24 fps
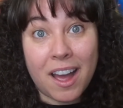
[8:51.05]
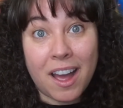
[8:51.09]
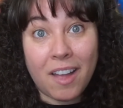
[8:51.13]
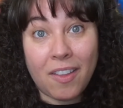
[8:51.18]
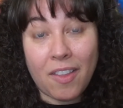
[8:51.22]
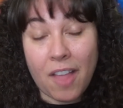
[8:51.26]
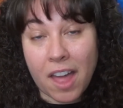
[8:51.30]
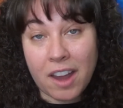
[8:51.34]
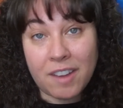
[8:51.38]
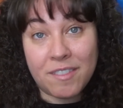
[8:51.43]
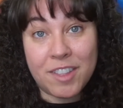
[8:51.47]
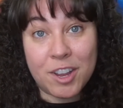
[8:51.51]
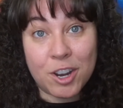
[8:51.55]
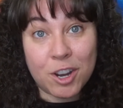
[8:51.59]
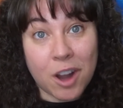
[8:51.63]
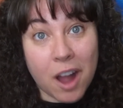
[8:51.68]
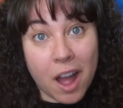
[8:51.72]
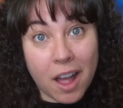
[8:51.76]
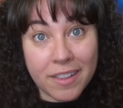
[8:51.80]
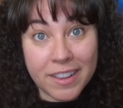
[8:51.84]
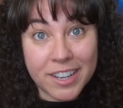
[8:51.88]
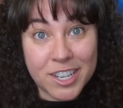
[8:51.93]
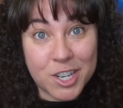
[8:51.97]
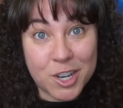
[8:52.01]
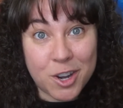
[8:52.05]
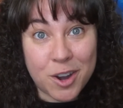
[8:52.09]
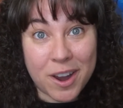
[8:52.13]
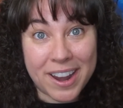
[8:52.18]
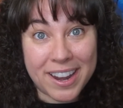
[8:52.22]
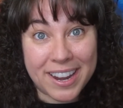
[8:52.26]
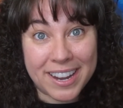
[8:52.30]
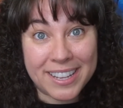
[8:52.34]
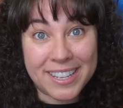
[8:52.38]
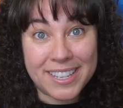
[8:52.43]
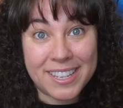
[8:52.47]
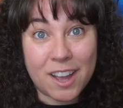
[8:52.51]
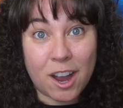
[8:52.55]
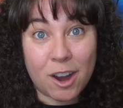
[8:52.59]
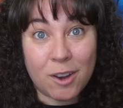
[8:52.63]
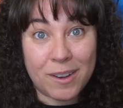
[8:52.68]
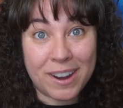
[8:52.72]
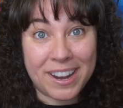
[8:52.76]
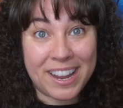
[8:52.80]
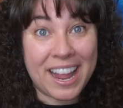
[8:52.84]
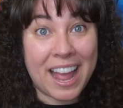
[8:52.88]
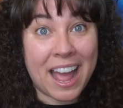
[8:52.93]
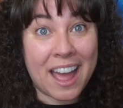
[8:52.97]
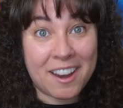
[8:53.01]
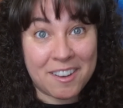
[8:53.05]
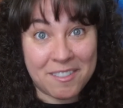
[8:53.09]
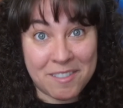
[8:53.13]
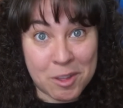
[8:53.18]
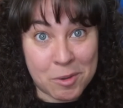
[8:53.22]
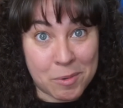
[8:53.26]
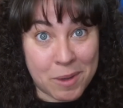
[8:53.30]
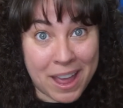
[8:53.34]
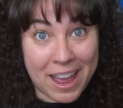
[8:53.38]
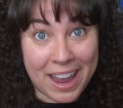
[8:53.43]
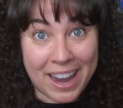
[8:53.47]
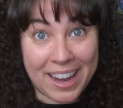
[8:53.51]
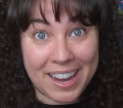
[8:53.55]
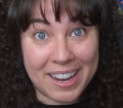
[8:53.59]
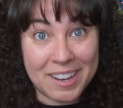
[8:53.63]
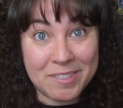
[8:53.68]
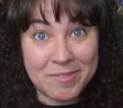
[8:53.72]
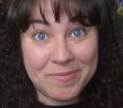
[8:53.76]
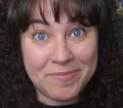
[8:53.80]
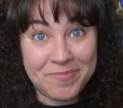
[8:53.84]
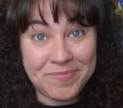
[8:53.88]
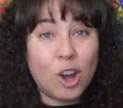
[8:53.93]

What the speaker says: a lot of their college credits already out of the way.